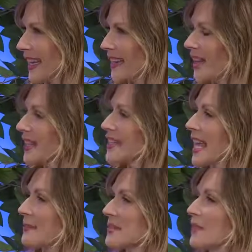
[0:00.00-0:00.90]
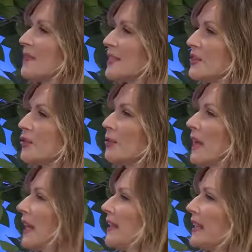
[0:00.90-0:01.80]
a lot of times the physical
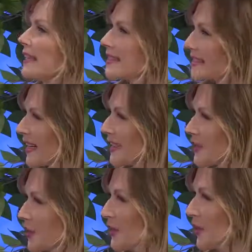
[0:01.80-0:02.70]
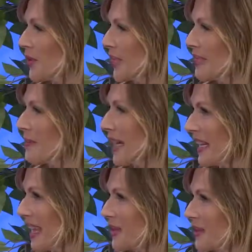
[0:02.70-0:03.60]
pain eases on its own. You don't need
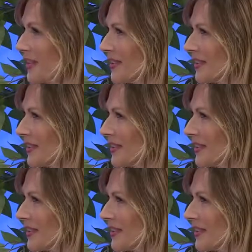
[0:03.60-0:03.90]
medication.